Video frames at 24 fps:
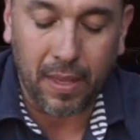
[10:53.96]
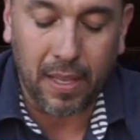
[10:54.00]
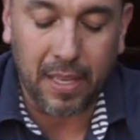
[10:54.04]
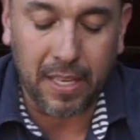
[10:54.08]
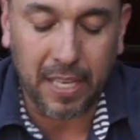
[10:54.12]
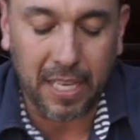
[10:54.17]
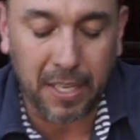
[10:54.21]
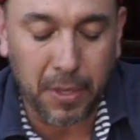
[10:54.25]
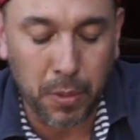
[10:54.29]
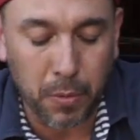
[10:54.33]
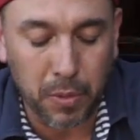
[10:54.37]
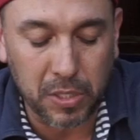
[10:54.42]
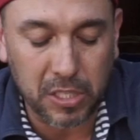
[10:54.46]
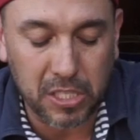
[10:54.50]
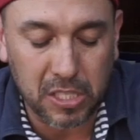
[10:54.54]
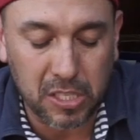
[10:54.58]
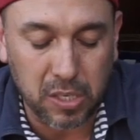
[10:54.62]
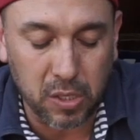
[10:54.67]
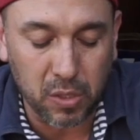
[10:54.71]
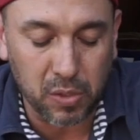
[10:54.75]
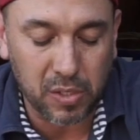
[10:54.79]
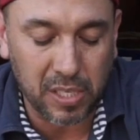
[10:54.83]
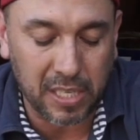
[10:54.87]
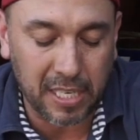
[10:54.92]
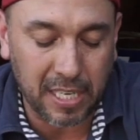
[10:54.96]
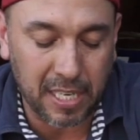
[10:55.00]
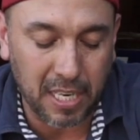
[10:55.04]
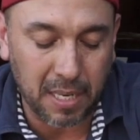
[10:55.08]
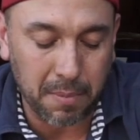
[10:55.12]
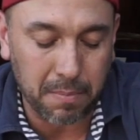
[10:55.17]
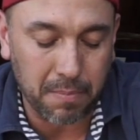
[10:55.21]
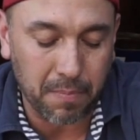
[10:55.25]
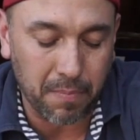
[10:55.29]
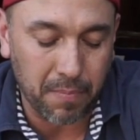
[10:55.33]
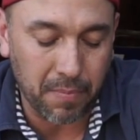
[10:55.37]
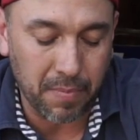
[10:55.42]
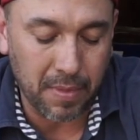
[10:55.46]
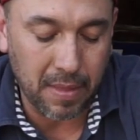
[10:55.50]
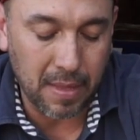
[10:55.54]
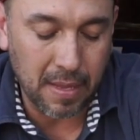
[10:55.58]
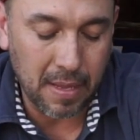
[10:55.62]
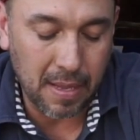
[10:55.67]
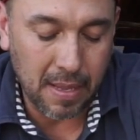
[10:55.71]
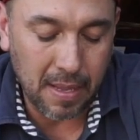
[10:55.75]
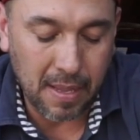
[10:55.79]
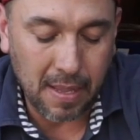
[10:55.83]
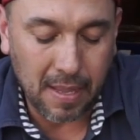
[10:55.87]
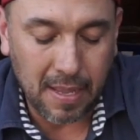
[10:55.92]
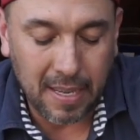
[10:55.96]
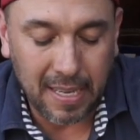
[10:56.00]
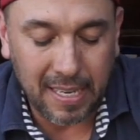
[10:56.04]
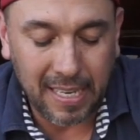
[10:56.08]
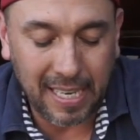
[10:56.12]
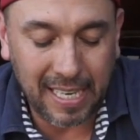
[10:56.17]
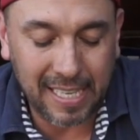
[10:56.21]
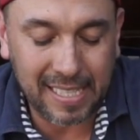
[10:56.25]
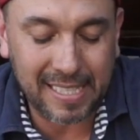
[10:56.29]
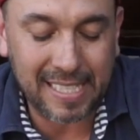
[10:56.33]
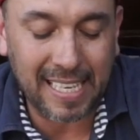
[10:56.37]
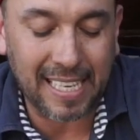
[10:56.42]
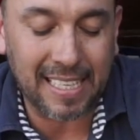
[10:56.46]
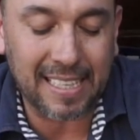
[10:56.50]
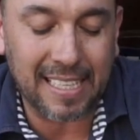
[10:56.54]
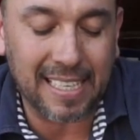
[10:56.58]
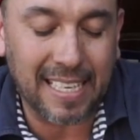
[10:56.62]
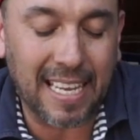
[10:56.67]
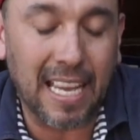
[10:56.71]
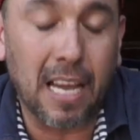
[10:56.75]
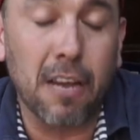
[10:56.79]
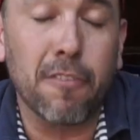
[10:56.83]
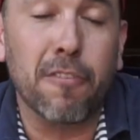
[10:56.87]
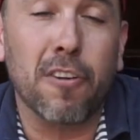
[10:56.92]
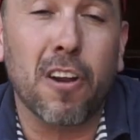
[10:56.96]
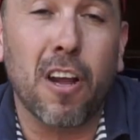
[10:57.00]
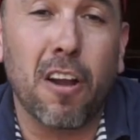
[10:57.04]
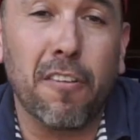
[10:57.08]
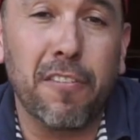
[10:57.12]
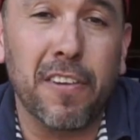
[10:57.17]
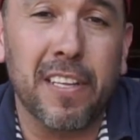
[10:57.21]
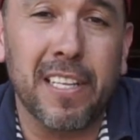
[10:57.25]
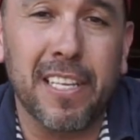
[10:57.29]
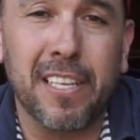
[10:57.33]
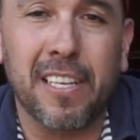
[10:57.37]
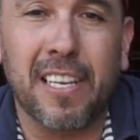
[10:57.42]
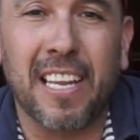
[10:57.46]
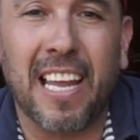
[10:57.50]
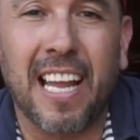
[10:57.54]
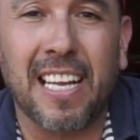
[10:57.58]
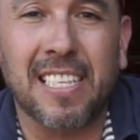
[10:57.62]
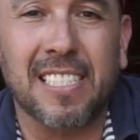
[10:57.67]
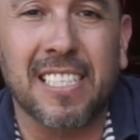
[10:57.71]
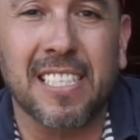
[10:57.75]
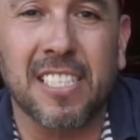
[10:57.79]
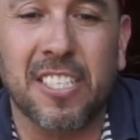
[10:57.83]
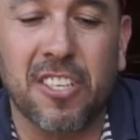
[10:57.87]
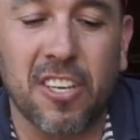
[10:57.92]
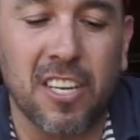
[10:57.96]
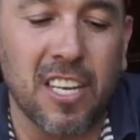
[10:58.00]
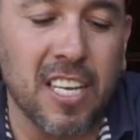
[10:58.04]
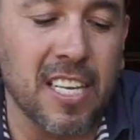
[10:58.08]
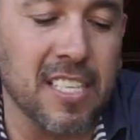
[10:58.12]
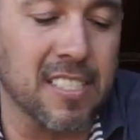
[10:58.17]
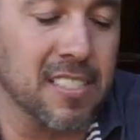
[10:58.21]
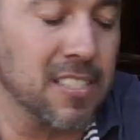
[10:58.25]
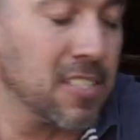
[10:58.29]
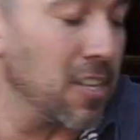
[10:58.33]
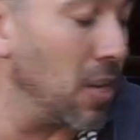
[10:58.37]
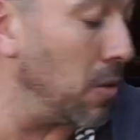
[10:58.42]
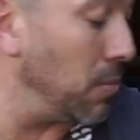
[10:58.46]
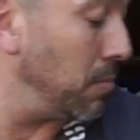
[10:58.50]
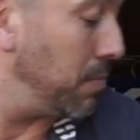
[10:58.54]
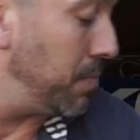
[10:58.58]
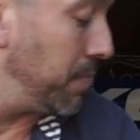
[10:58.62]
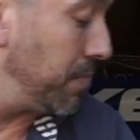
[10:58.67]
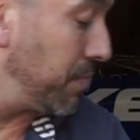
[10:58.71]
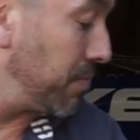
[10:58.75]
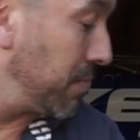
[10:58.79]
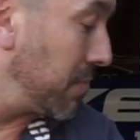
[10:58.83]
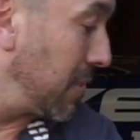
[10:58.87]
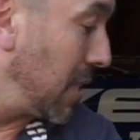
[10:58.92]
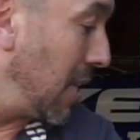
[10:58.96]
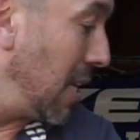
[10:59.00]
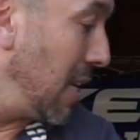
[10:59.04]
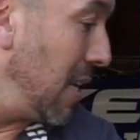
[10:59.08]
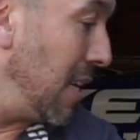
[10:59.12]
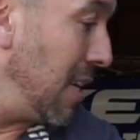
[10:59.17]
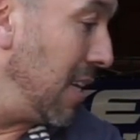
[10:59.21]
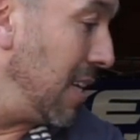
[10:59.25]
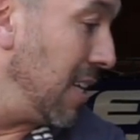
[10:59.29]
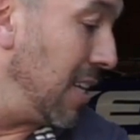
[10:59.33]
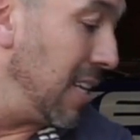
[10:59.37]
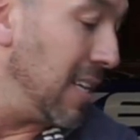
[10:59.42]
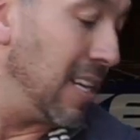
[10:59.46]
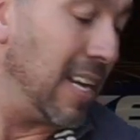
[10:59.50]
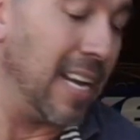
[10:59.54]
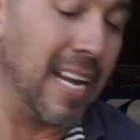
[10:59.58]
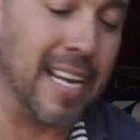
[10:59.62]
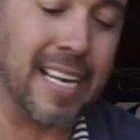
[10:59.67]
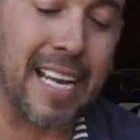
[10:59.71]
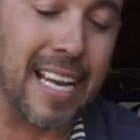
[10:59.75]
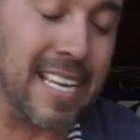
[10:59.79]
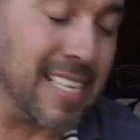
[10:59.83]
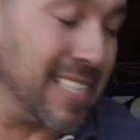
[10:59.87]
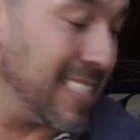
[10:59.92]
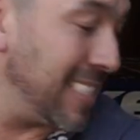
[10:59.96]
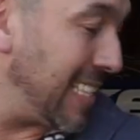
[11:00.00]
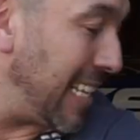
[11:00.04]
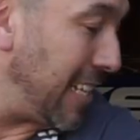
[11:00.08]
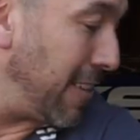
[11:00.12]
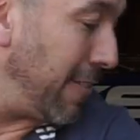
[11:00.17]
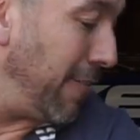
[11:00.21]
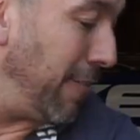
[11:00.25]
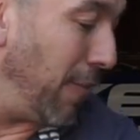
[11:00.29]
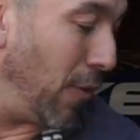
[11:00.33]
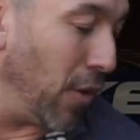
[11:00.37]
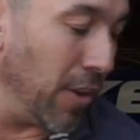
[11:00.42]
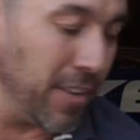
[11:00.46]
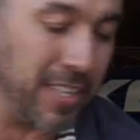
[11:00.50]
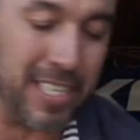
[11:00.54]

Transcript: And you'll just loosen it up and take the cover off, and then you can access your lugs. So I got a set of 4 of